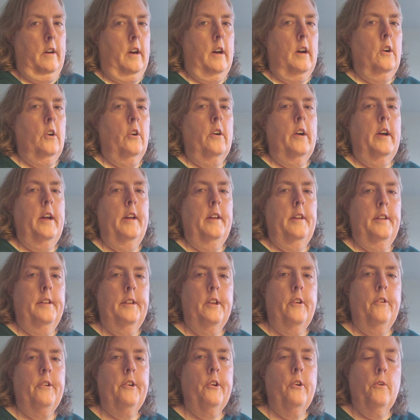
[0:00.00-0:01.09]
Okay,
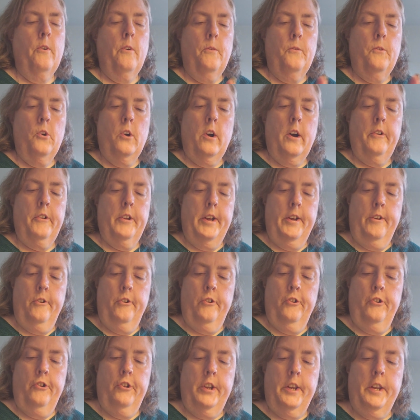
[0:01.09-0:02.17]
so your overall
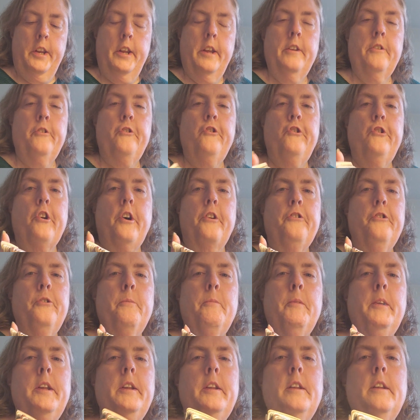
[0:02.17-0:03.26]
energy is
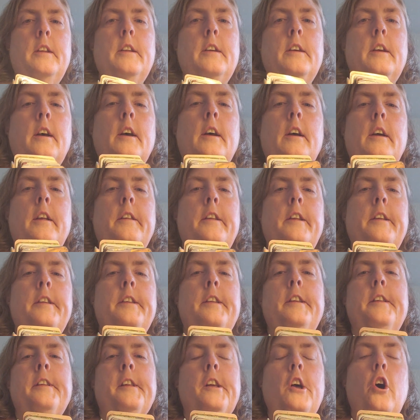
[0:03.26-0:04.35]
judgment. This
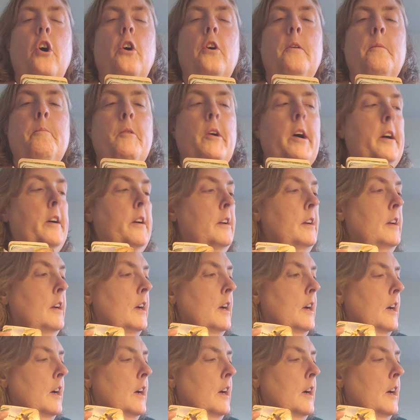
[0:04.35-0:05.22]
is karma.